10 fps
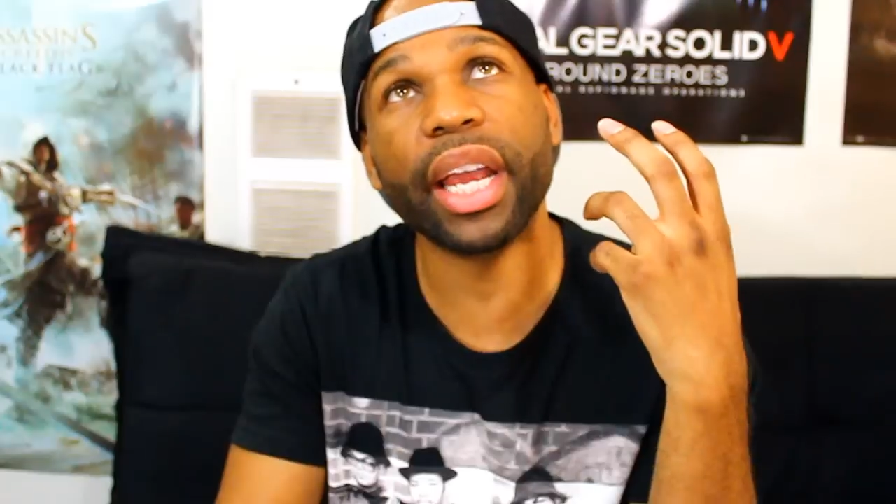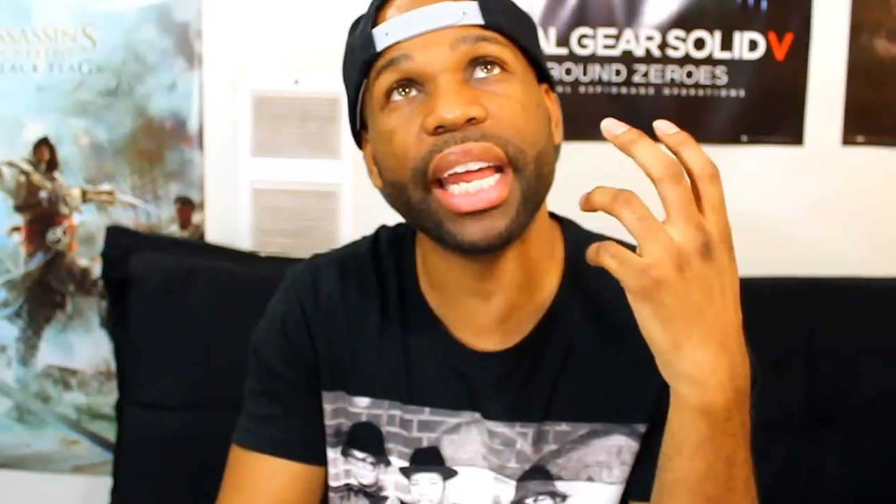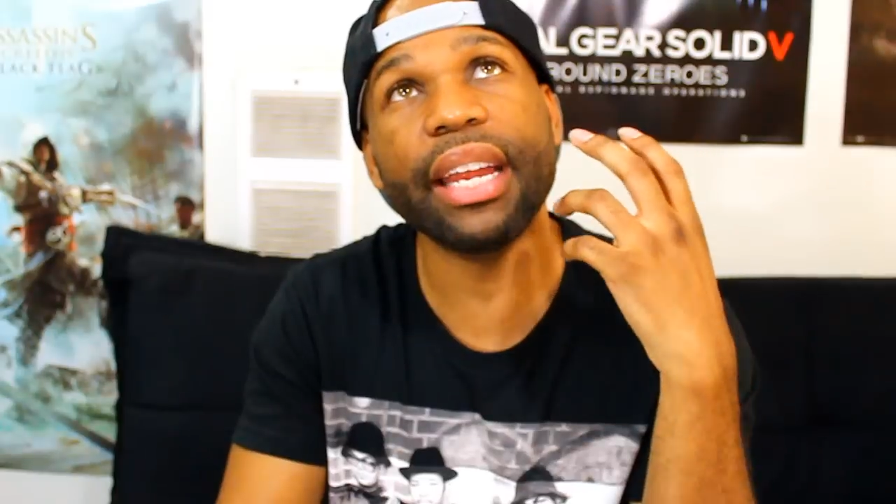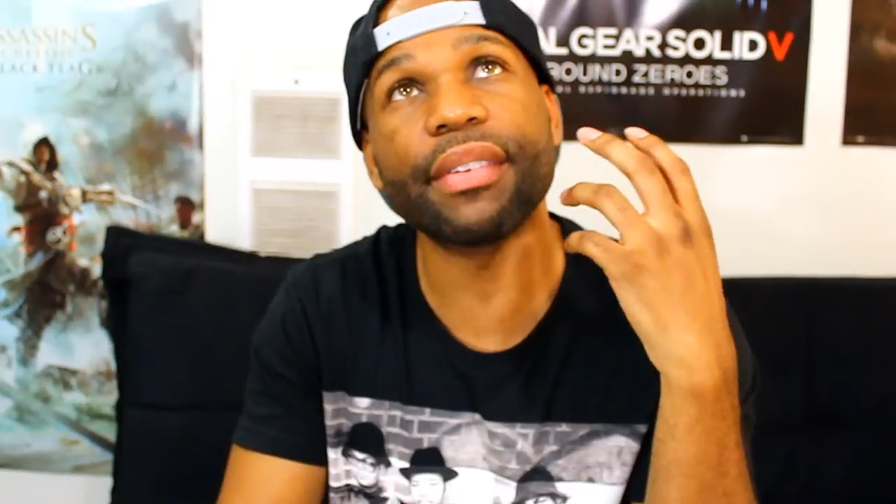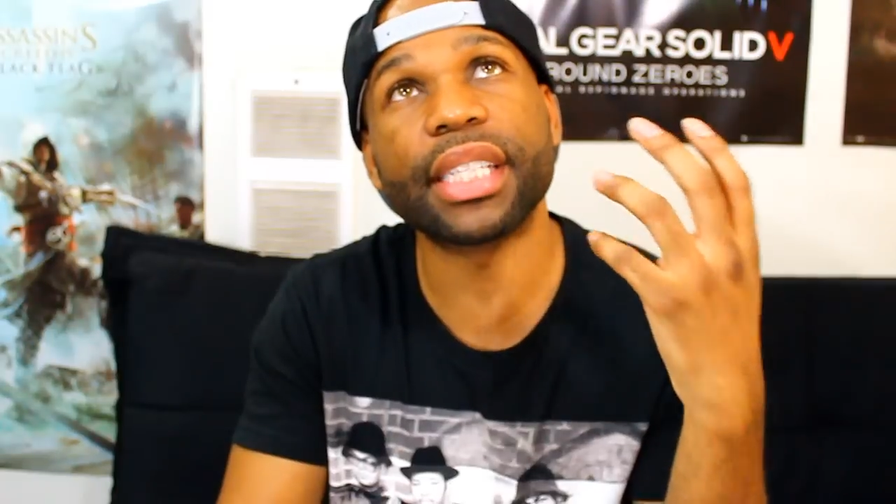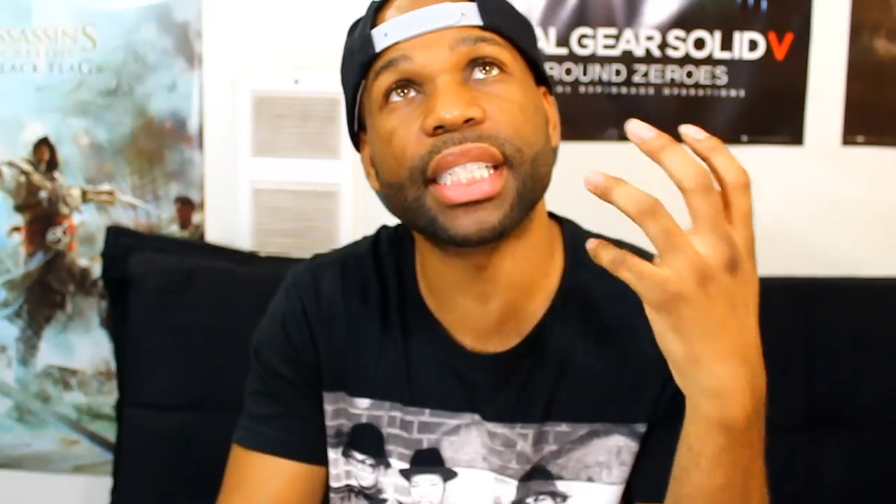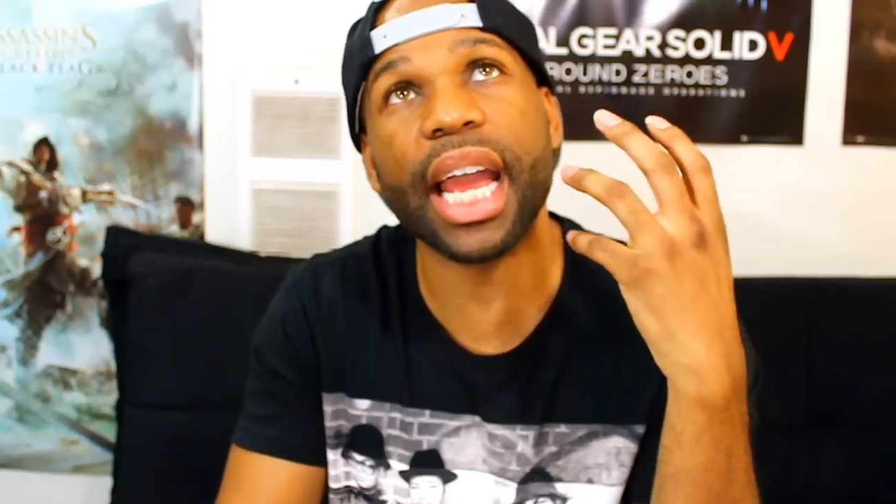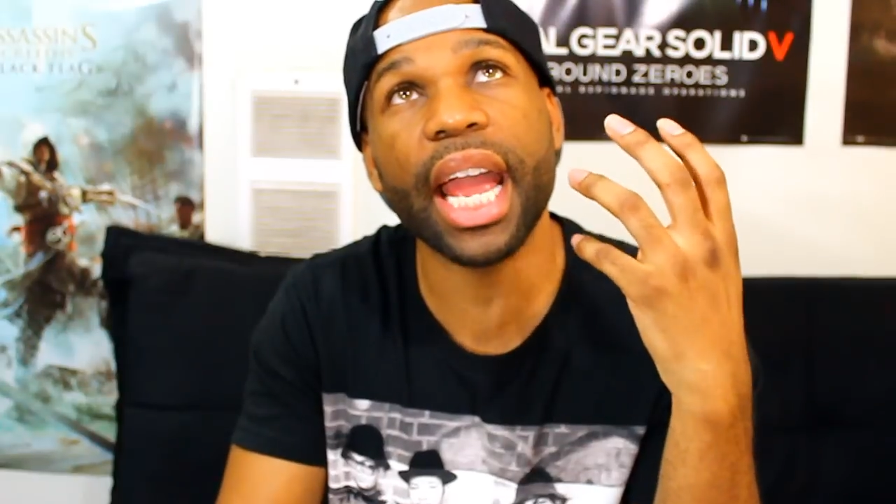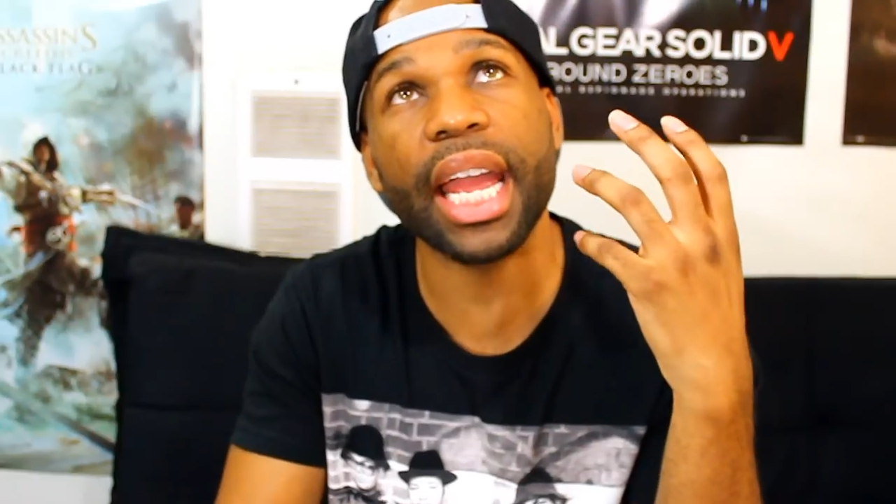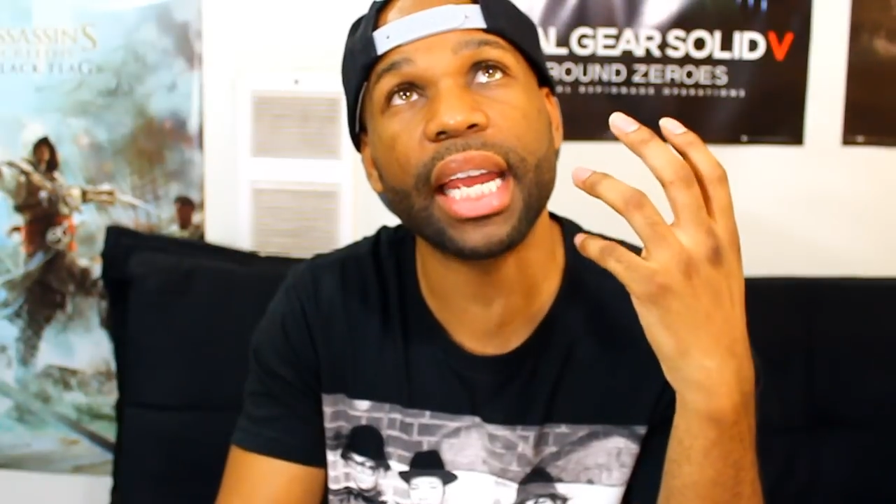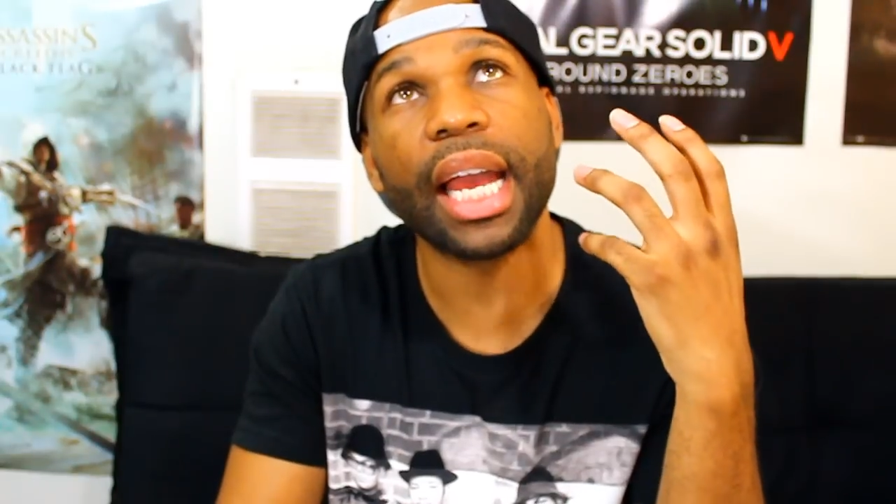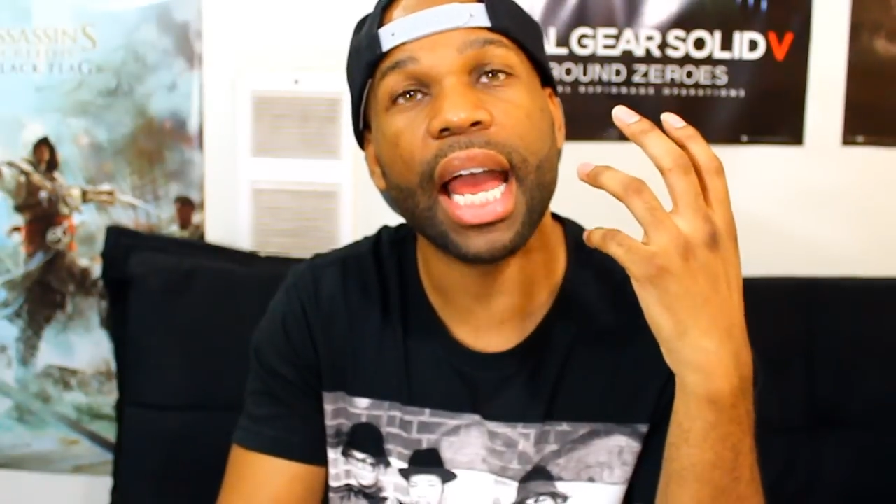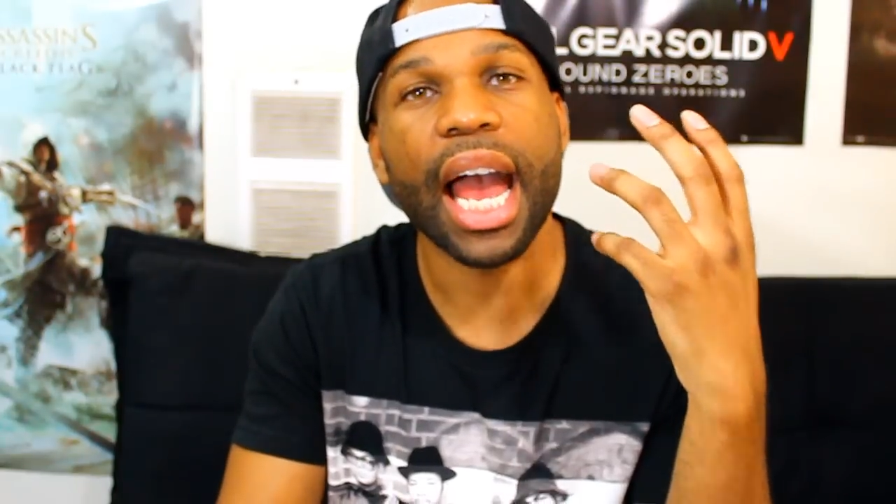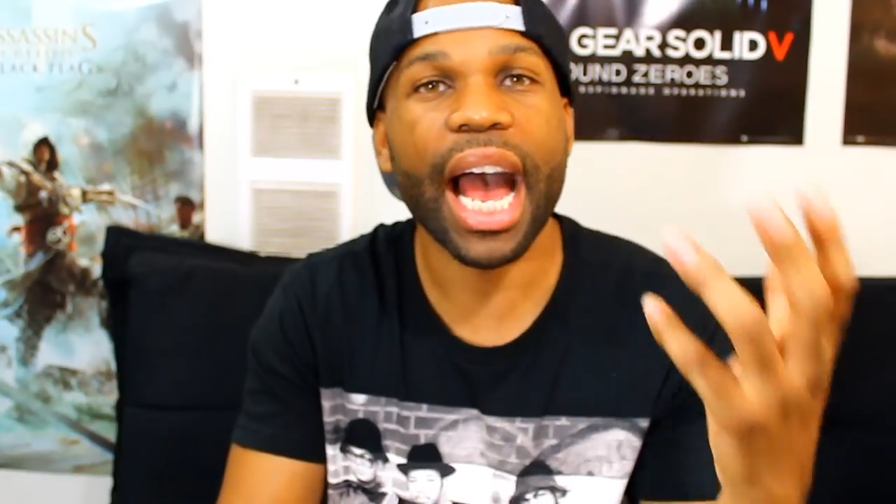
You can't even say,